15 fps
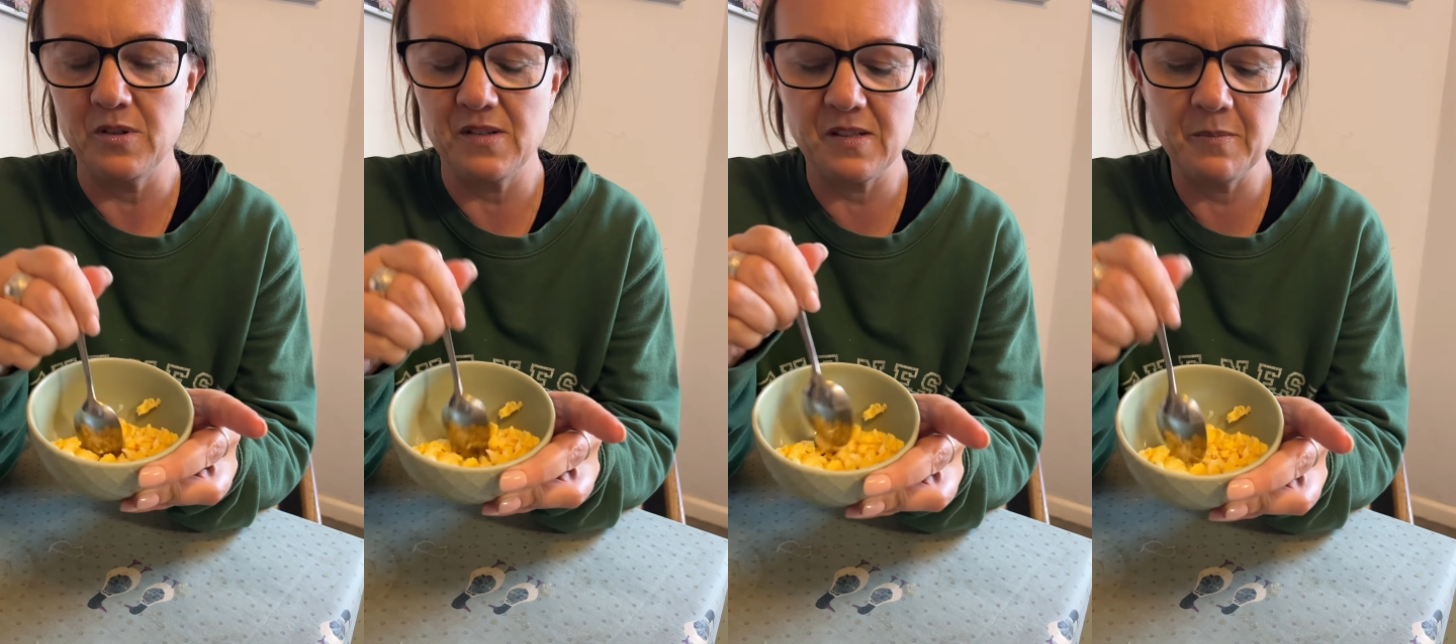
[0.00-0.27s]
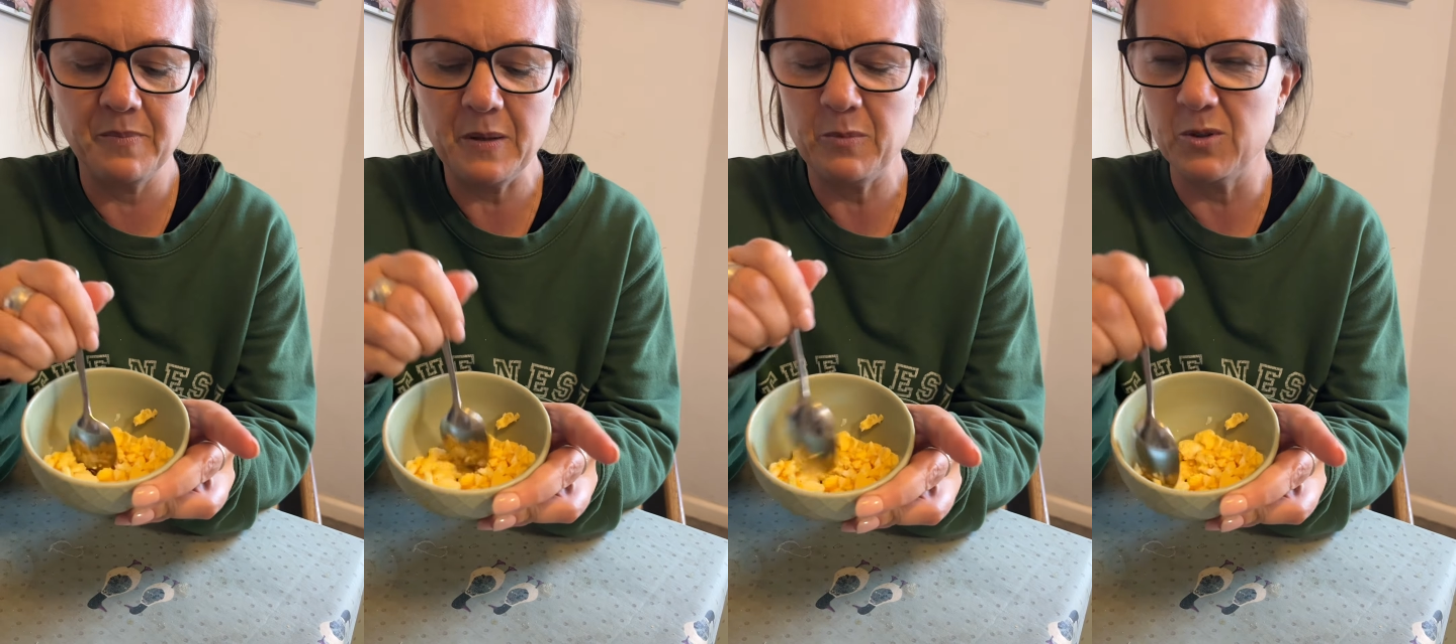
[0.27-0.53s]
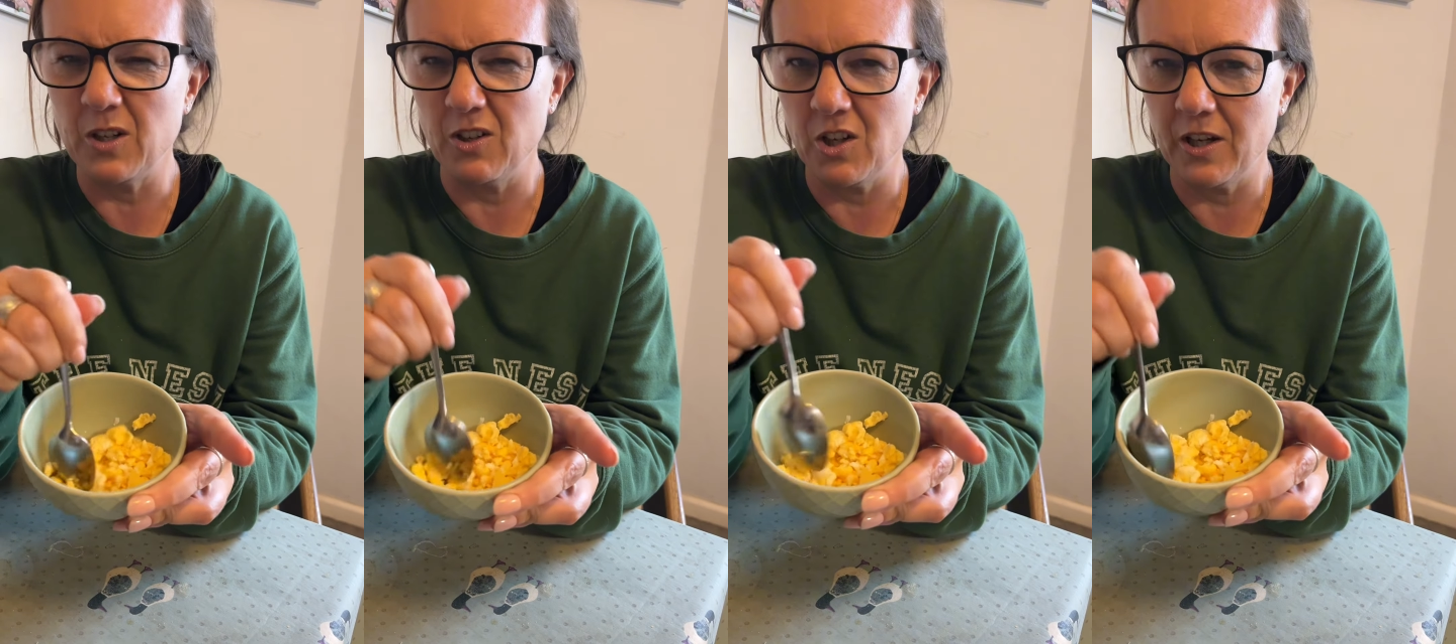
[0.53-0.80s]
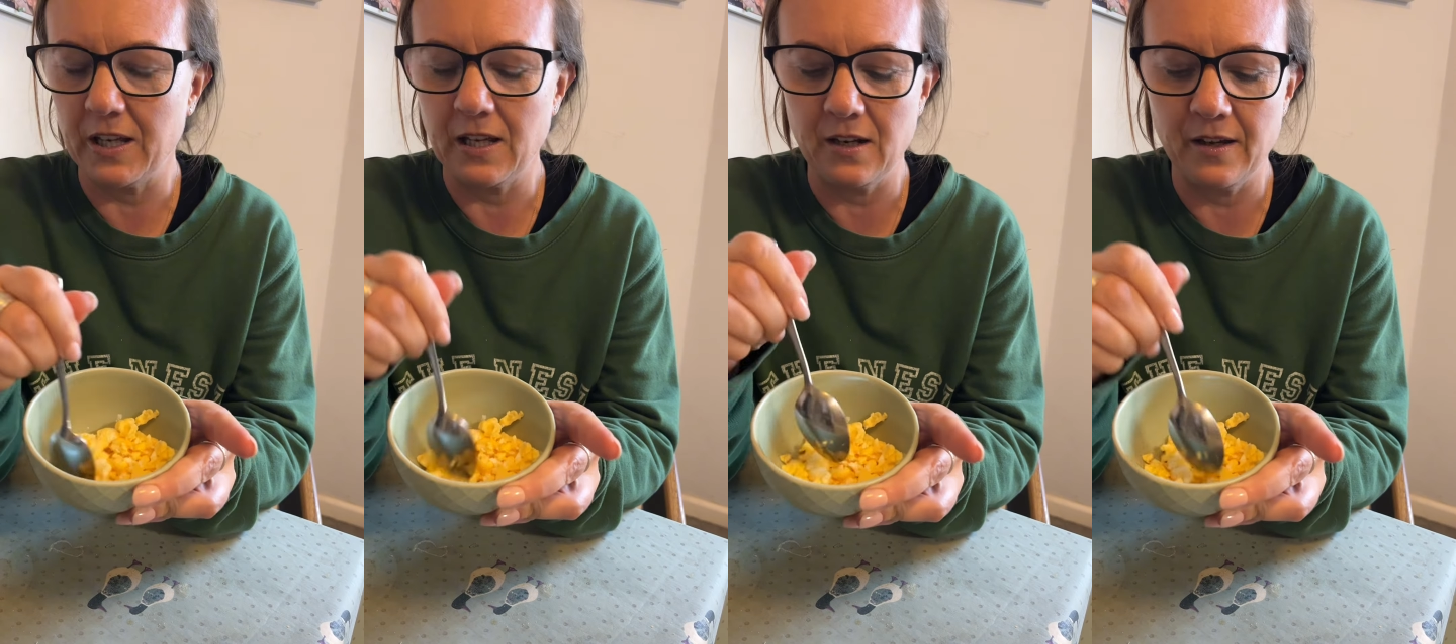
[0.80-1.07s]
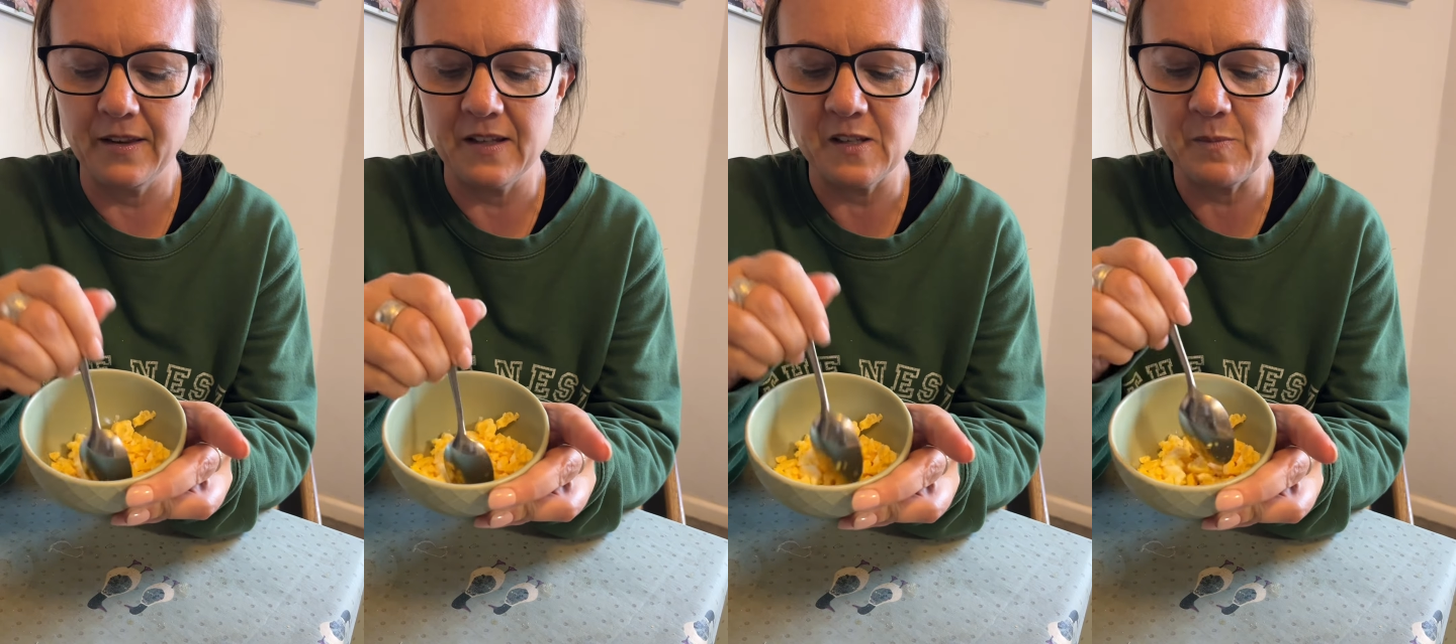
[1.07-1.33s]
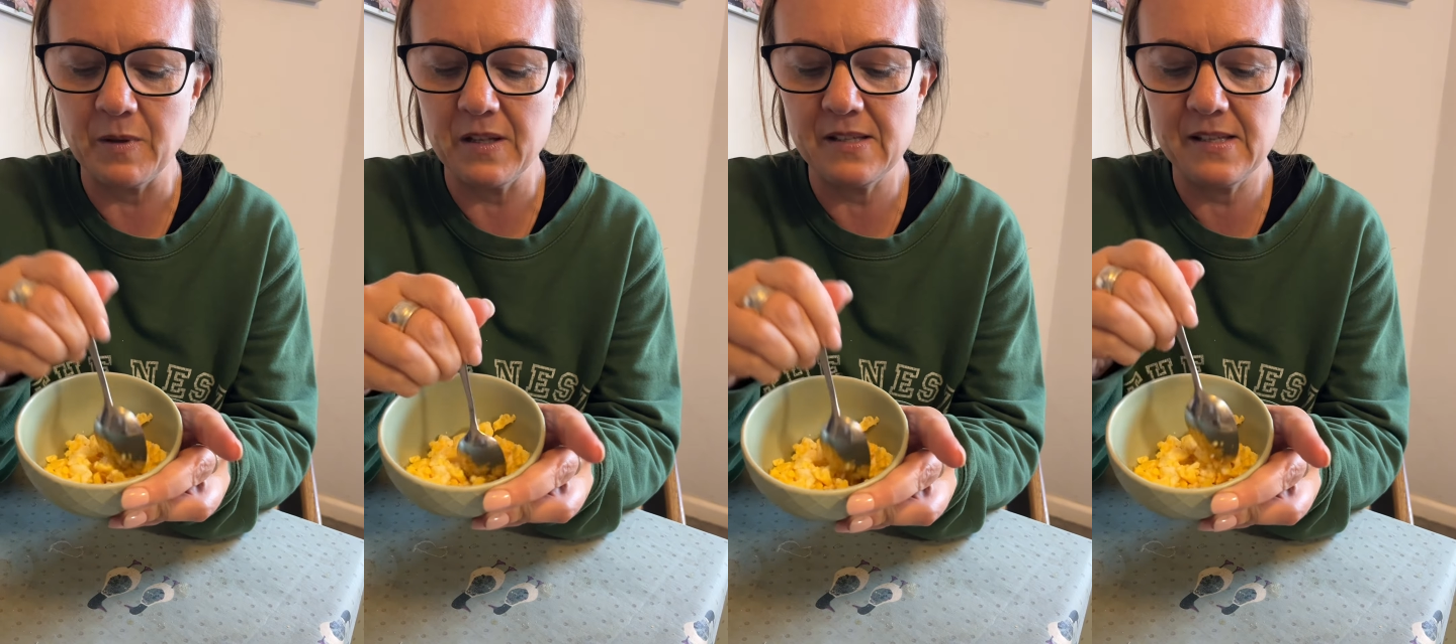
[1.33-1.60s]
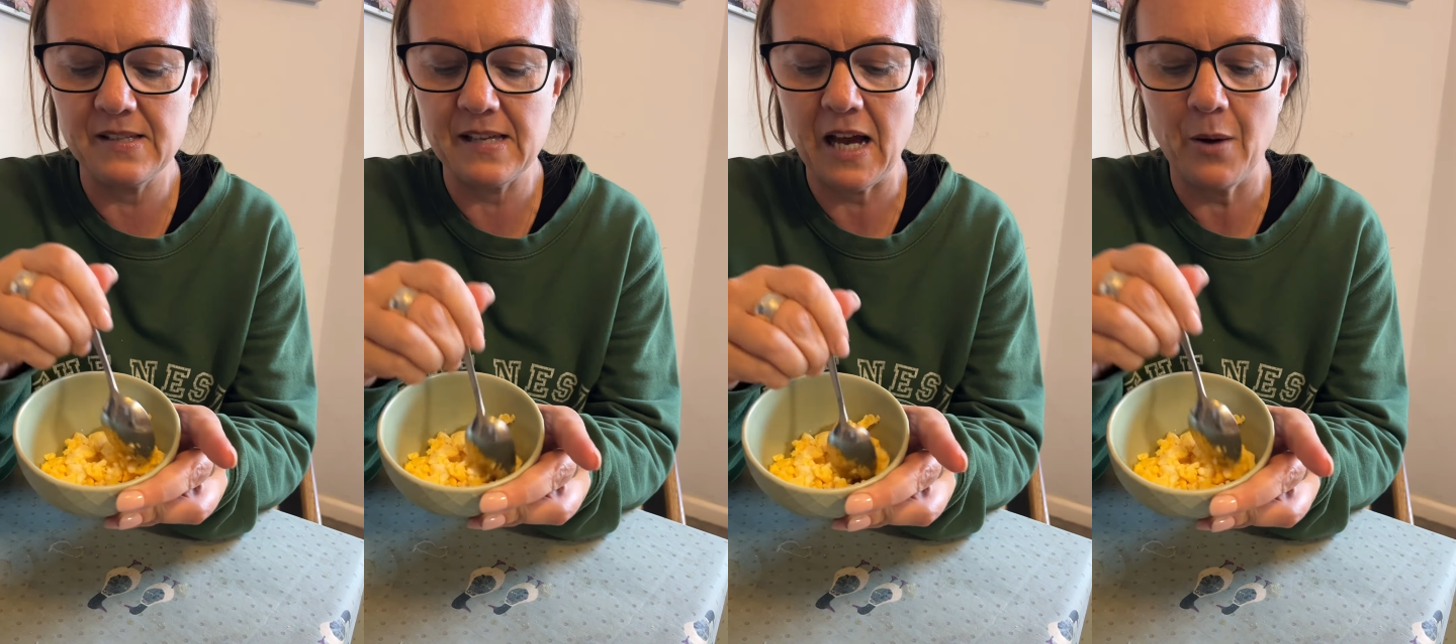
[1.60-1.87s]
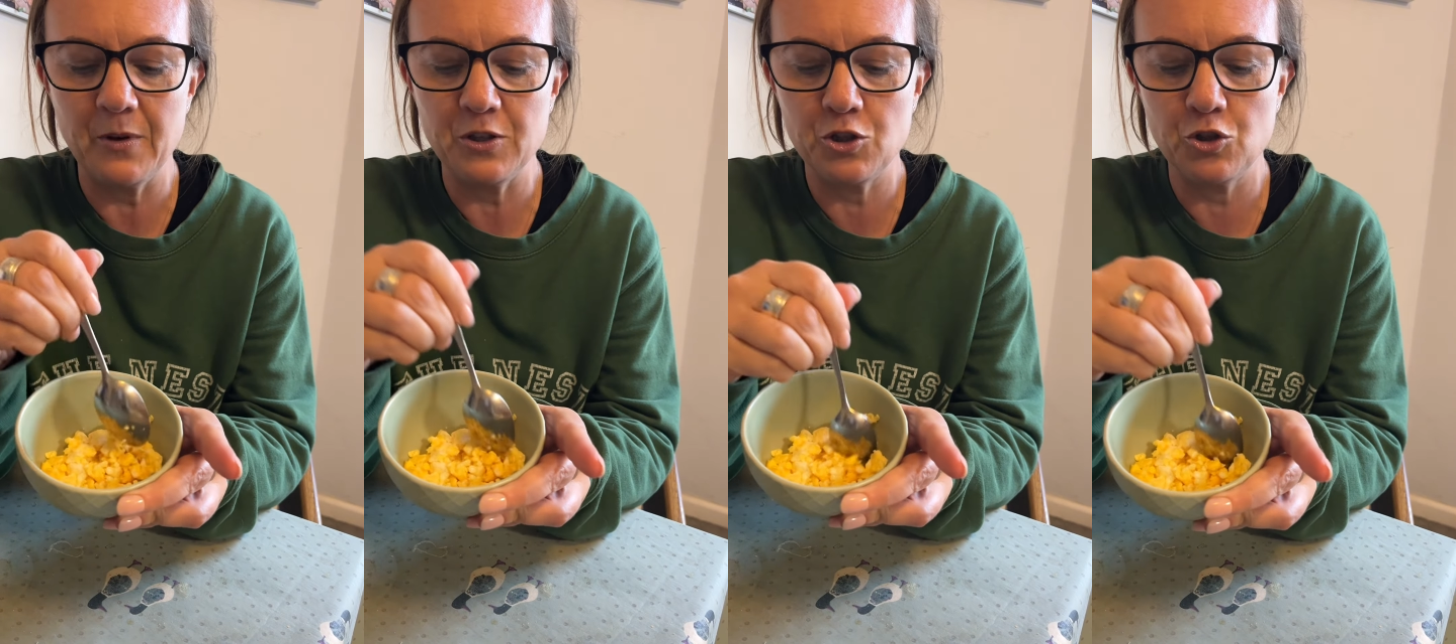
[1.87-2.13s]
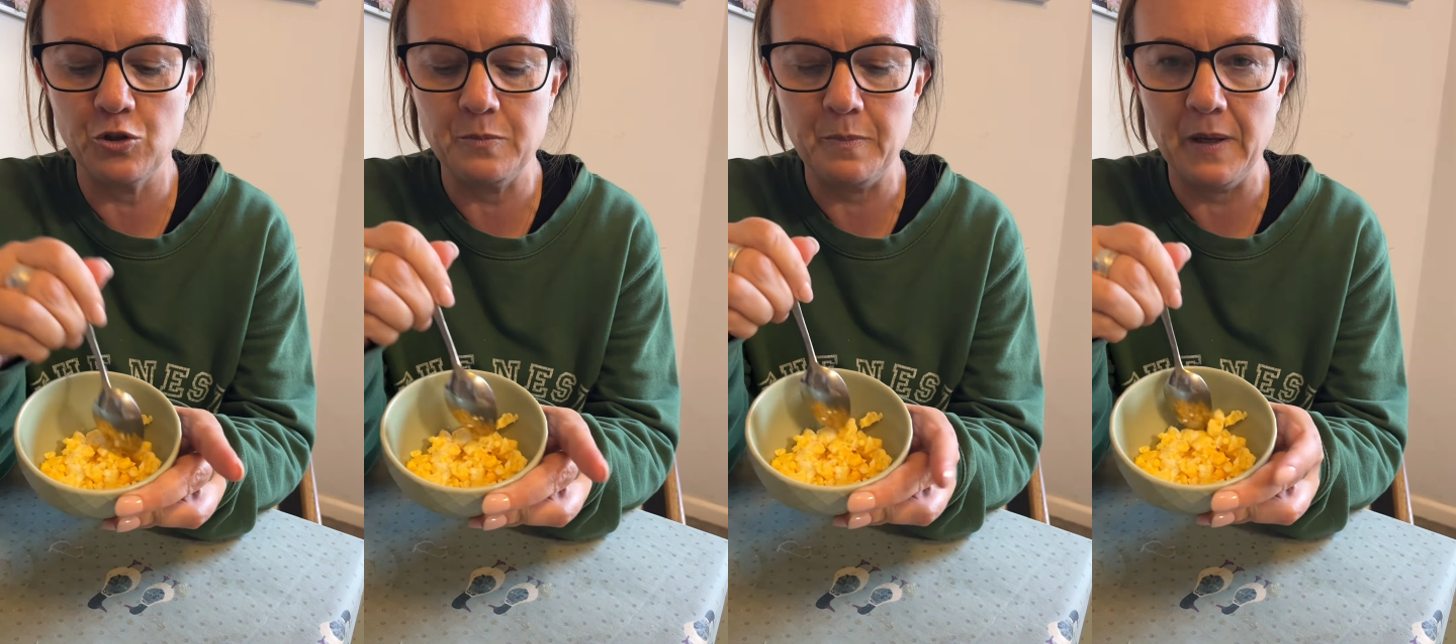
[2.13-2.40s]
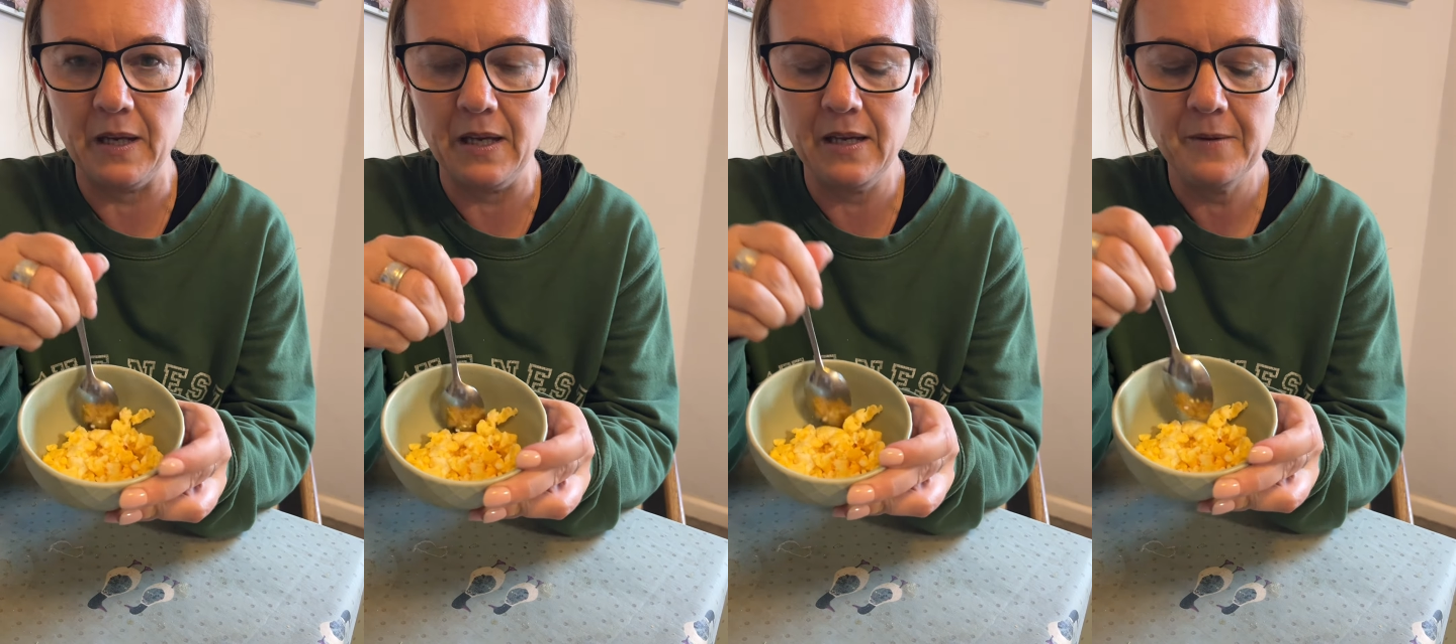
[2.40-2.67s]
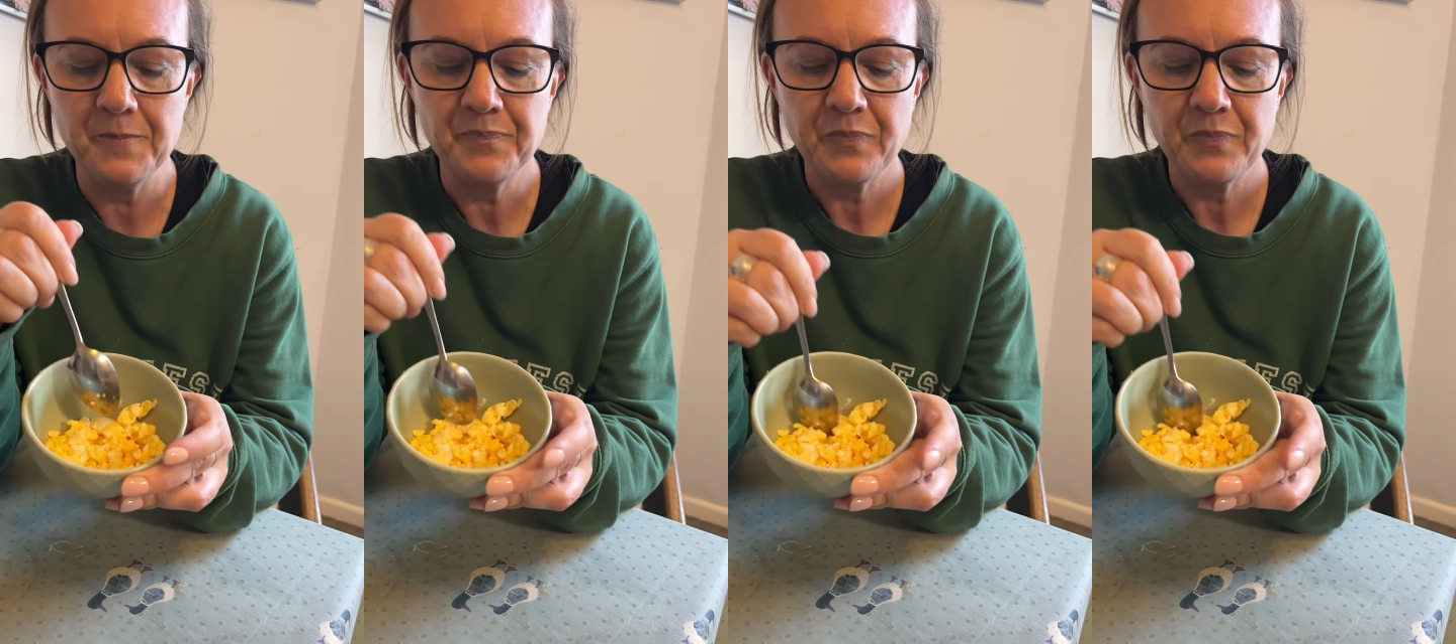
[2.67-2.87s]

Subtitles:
So some people don't like it like this, but this is how it should be